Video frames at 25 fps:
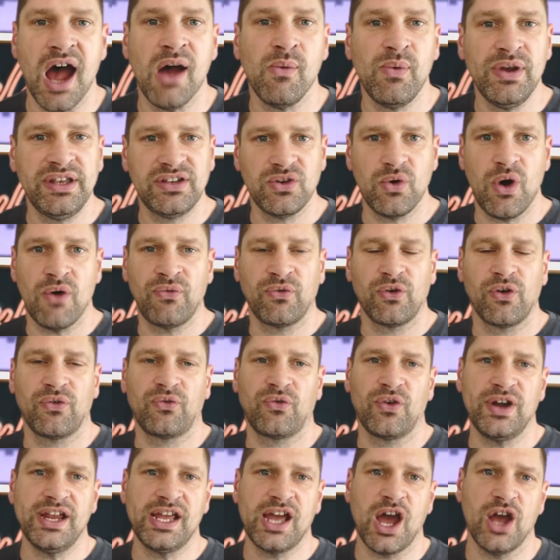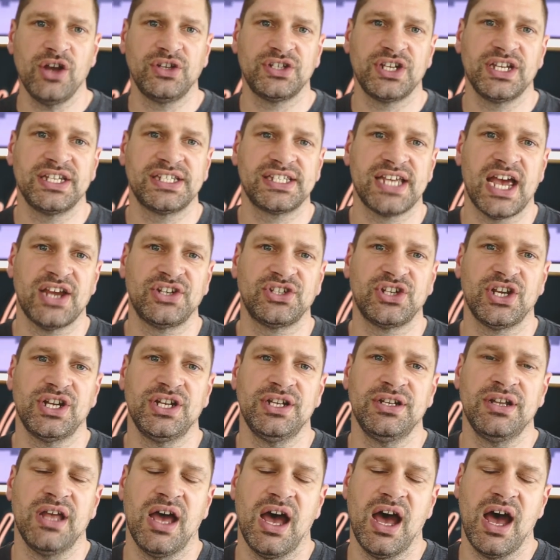we do offer a free coaching
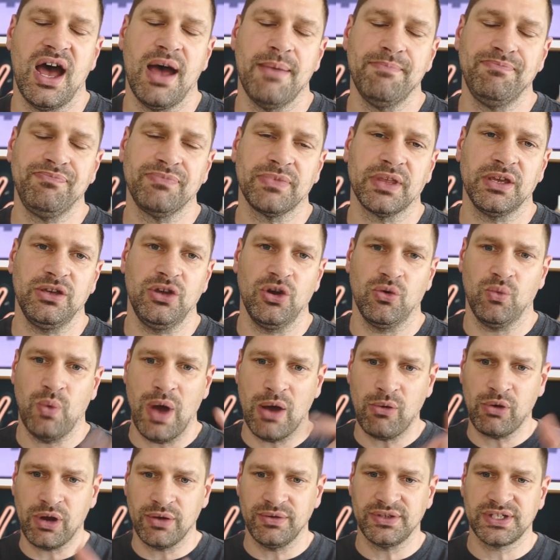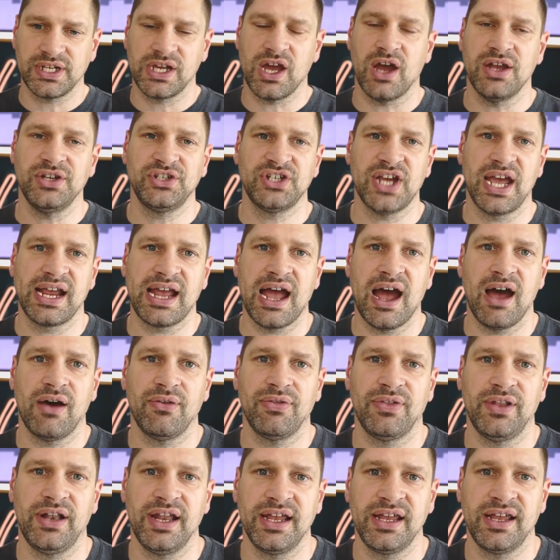session. You're welcome to go and check out
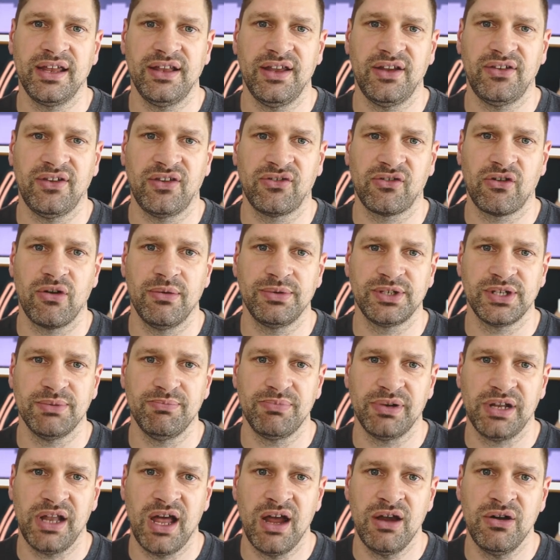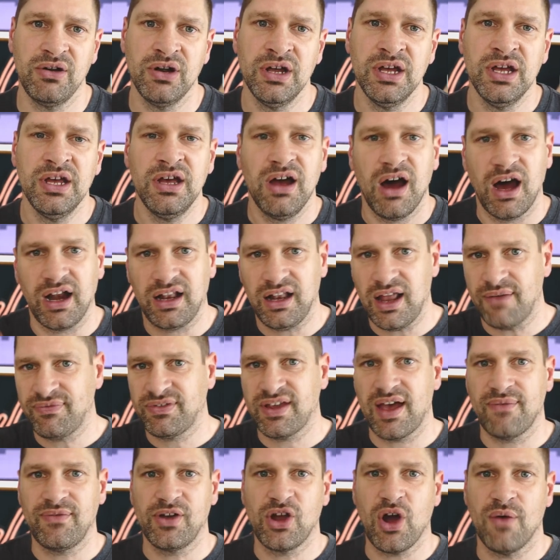the link in the description below. I'd love
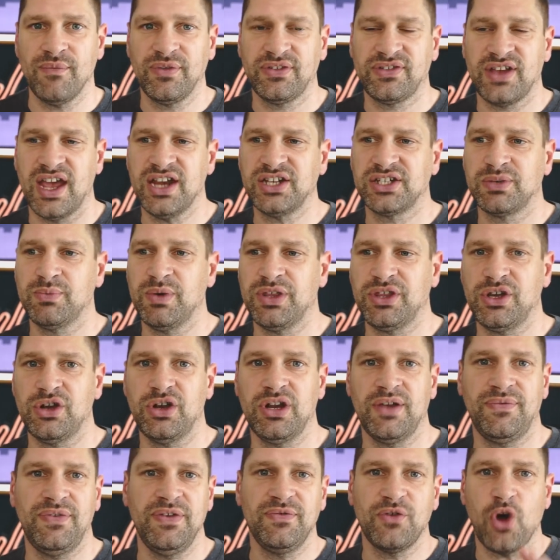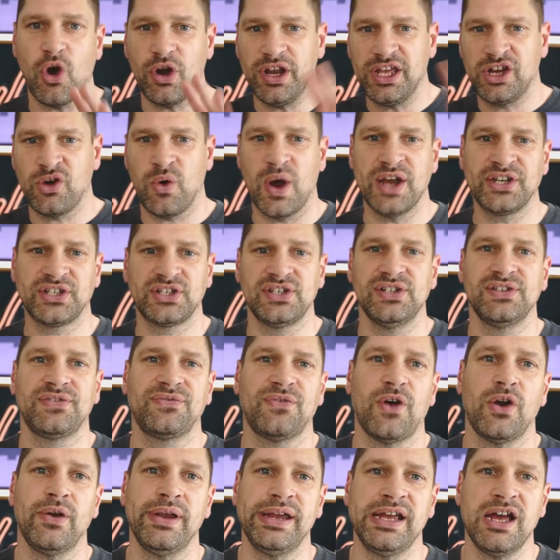to have a conversation with you. And if you've got any questions
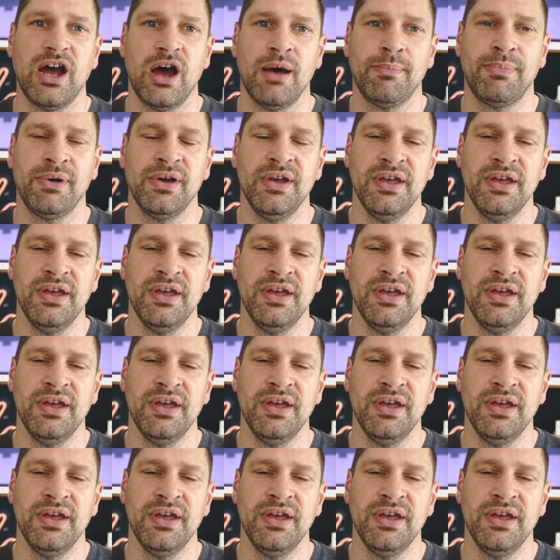following up